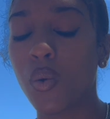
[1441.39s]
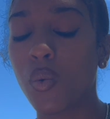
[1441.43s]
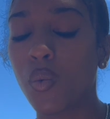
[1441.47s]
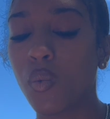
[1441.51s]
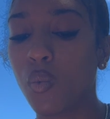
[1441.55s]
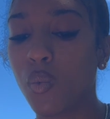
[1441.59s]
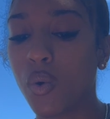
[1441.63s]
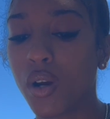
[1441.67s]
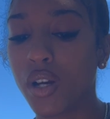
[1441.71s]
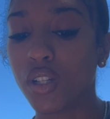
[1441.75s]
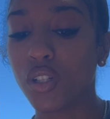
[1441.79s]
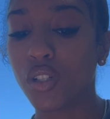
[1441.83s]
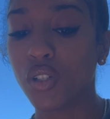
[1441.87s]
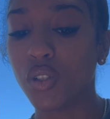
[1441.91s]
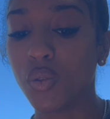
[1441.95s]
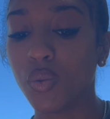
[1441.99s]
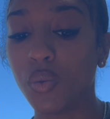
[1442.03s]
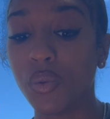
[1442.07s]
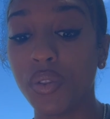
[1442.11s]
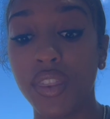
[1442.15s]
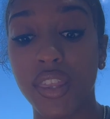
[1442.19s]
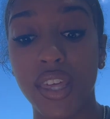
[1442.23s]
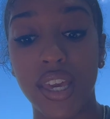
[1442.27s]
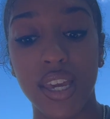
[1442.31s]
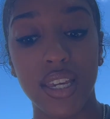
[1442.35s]
What
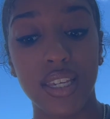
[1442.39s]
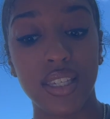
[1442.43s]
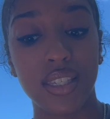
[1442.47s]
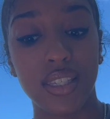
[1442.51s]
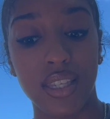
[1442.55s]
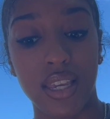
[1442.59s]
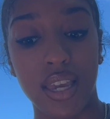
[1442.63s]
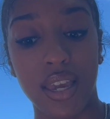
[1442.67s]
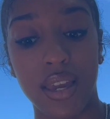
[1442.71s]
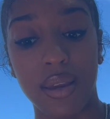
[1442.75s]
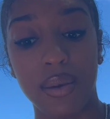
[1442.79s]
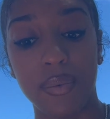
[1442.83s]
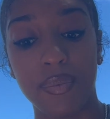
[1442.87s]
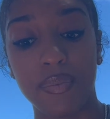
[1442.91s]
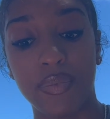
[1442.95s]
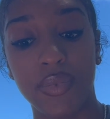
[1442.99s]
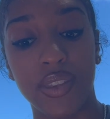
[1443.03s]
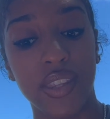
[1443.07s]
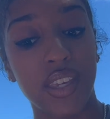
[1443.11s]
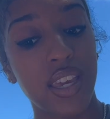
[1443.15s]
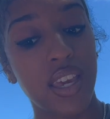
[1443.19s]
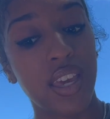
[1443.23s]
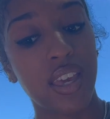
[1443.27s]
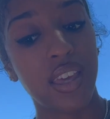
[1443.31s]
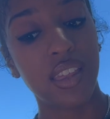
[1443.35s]
do they say?
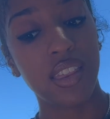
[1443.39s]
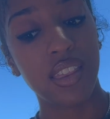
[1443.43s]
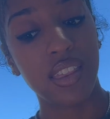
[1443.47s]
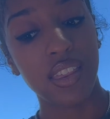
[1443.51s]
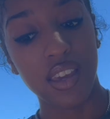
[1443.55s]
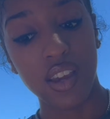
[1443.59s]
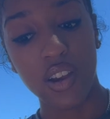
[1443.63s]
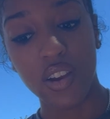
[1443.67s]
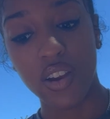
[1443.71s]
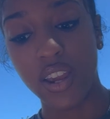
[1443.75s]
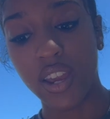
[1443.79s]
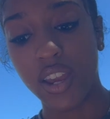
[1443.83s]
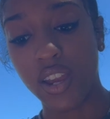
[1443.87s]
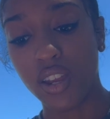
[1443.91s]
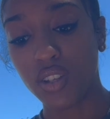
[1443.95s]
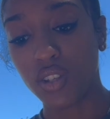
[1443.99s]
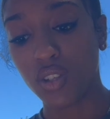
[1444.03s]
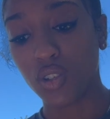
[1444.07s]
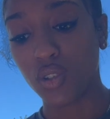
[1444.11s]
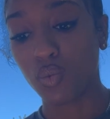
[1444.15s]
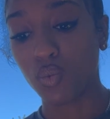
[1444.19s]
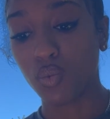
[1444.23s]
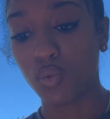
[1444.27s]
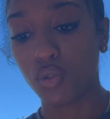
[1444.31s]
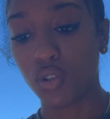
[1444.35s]
Their
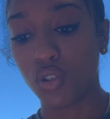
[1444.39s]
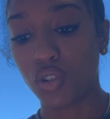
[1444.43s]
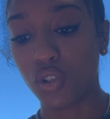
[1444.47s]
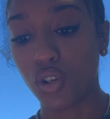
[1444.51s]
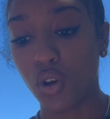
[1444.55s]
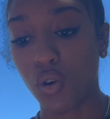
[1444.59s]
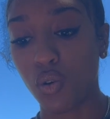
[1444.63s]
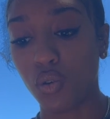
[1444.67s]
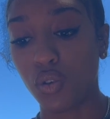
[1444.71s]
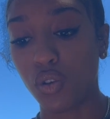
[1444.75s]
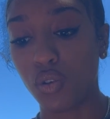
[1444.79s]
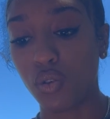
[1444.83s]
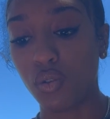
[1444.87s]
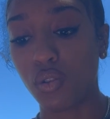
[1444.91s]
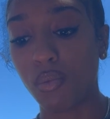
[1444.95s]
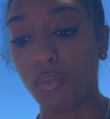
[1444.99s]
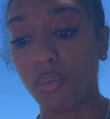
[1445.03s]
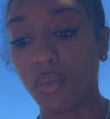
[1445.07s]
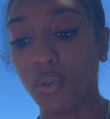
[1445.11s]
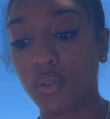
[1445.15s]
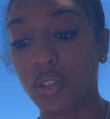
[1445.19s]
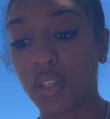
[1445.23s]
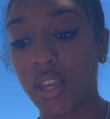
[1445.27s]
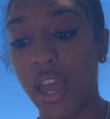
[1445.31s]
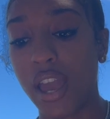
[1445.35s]
answers will show you the
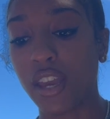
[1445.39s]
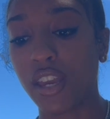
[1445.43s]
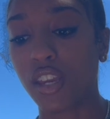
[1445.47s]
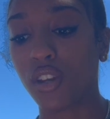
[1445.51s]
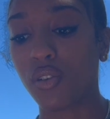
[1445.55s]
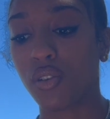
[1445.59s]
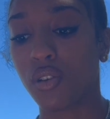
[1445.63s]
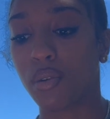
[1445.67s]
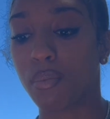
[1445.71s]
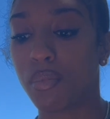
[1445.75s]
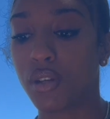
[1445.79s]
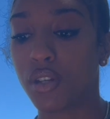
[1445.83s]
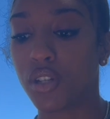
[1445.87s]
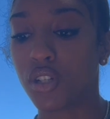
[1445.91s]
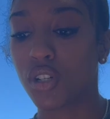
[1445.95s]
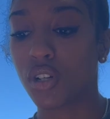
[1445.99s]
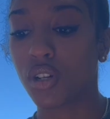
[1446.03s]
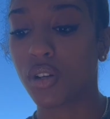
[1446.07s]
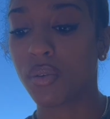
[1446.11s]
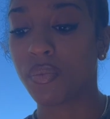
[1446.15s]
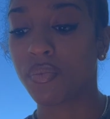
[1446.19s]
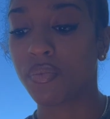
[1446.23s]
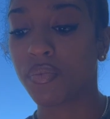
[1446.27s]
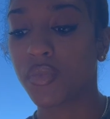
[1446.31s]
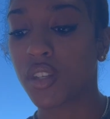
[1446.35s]
most accurate
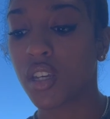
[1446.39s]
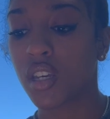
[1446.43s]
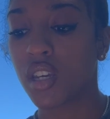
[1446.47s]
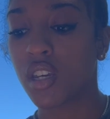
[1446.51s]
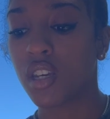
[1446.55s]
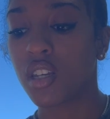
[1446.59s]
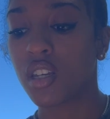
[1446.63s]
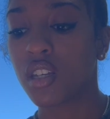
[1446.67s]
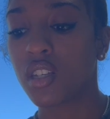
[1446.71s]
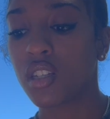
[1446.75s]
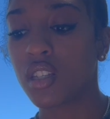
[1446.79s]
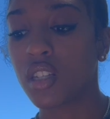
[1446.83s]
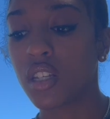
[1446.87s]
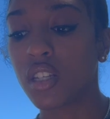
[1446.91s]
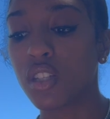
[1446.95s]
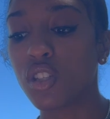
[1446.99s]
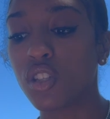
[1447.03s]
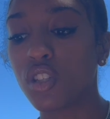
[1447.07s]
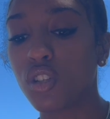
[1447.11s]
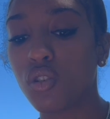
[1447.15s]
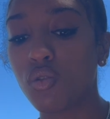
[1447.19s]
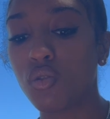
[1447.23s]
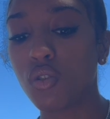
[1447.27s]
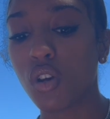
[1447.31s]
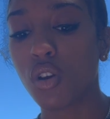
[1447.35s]
picture.
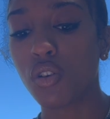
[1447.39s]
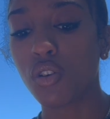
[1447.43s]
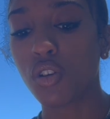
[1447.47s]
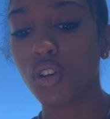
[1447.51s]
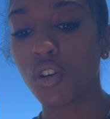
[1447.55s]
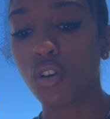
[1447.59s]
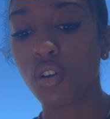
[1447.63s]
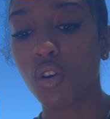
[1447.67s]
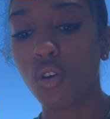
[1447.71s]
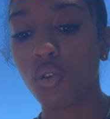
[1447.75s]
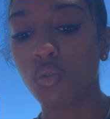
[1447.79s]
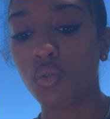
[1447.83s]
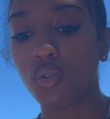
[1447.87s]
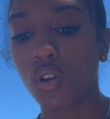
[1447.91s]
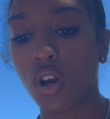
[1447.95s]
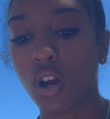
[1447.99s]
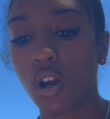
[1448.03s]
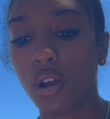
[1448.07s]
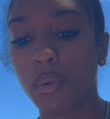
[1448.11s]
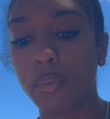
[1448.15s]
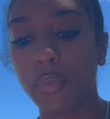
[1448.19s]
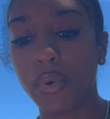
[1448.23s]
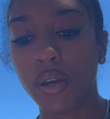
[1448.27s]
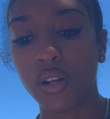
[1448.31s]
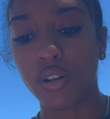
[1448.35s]
Since you know your own
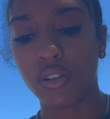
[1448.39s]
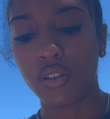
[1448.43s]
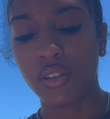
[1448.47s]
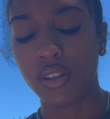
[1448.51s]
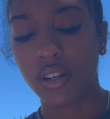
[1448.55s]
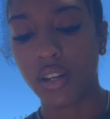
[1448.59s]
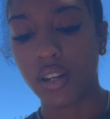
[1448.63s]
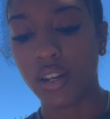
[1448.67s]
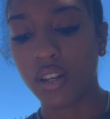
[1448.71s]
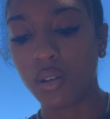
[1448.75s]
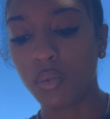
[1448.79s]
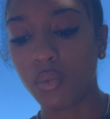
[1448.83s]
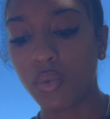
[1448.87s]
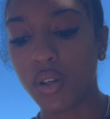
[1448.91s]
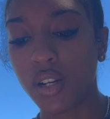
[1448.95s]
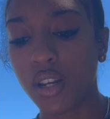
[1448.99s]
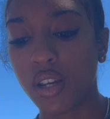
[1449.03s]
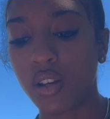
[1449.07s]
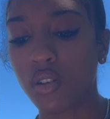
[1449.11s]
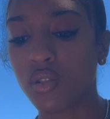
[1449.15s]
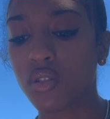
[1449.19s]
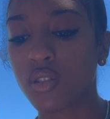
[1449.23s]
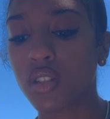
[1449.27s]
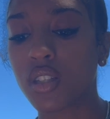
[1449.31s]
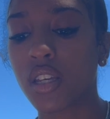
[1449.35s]
heart better than anyone
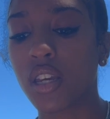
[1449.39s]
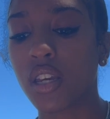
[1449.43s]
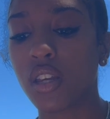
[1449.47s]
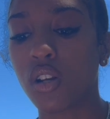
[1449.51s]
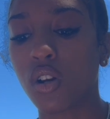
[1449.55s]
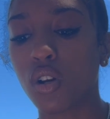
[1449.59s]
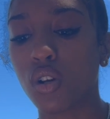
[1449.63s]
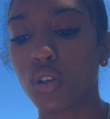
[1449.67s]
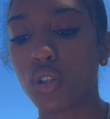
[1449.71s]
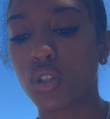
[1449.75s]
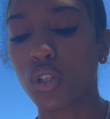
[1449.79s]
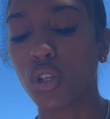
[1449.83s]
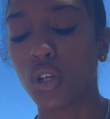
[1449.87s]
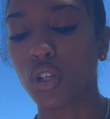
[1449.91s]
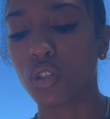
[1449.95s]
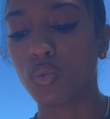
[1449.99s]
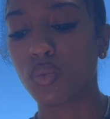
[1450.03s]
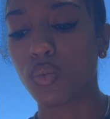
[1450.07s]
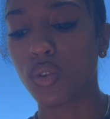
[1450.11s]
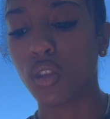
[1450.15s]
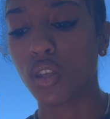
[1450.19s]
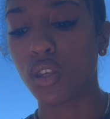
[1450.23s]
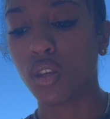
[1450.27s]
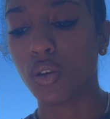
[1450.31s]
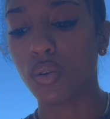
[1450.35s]
else, it all starts
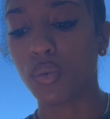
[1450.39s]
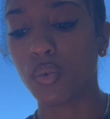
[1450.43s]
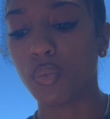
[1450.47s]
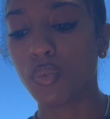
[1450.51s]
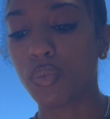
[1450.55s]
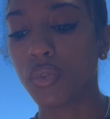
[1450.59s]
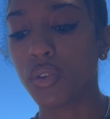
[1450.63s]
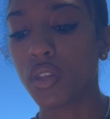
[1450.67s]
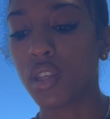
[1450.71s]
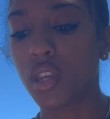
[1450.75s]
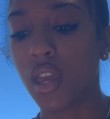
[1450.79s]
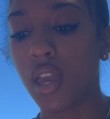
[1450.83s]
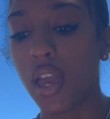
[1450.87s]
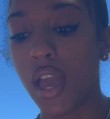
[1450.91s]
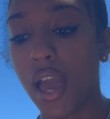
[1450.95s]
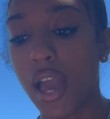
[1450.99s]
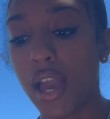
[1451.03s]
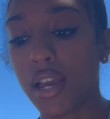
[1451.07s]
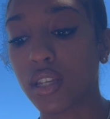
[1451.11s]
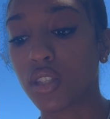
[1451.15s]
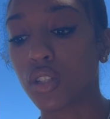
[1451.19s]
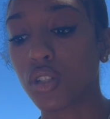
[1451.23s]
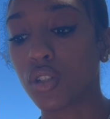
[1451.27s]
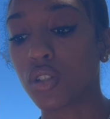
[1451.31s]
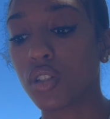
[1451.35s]
with you.
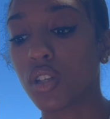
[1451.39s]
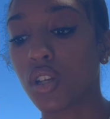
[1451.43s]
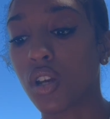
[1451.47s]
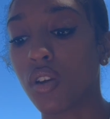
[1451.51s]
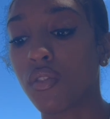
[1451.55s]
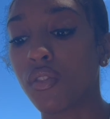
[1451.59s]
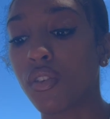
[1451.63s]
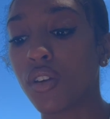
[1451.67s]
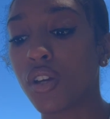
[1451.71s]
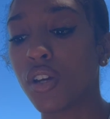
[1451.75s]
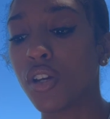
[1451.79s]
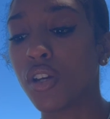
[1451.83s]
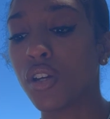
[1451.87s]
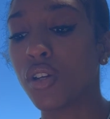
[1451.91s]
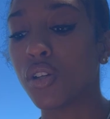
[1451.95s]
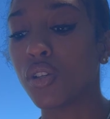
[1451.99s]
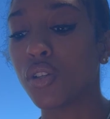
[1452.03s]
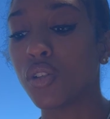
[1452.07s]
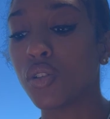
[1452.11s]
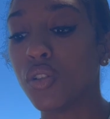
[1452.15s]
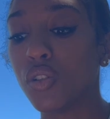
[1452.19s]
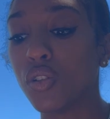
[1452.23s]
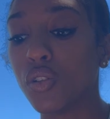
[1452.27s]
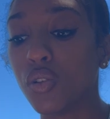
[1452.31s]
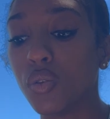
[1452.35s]
Ask yourself,
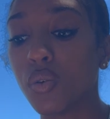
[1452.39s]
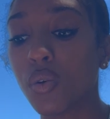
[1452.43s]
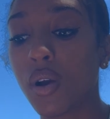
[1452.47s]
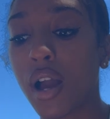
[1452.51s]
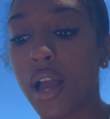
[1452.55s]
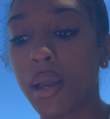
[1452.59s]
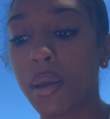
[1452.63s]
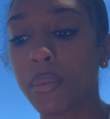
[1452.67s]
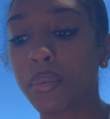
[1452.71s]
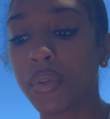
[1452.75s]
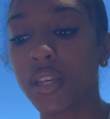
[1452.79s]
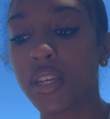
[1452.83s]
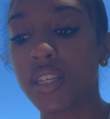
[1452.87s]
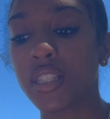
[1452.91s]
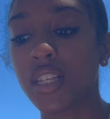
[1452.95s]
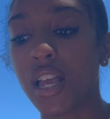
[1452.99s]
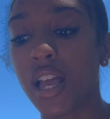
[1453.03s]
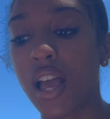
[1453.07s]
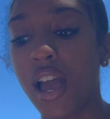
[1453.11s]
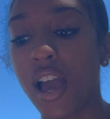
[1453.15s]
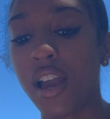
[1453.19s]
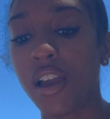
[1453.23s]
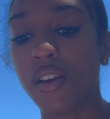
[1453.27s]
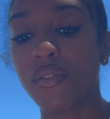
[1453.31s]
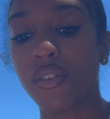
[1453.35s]
do I place a
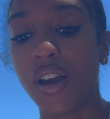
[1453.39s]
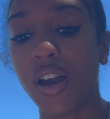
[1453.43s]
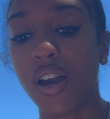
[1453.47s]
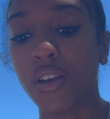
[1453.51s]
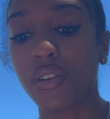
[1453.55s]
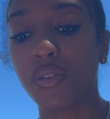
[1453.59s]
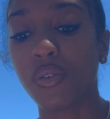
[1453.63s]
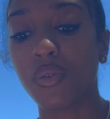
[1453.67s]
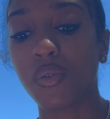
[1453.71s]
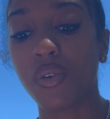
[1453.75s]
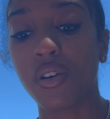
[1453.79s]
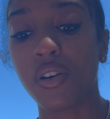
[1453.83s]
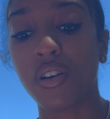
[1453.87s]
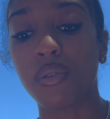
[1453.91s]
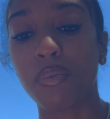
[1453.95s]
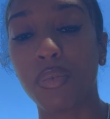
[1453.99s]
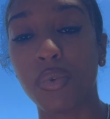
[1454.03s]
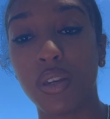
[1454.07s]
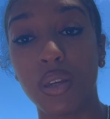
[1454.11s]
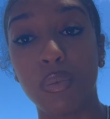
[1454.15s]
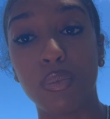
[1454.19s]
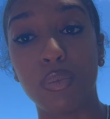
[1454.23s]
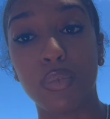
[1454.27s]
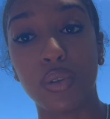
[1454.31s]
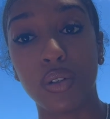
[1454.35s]
high value on
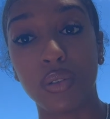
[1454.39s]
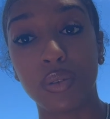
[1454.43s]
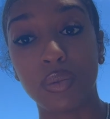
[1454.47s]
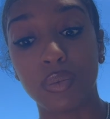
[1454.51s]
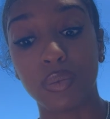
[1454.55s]
people?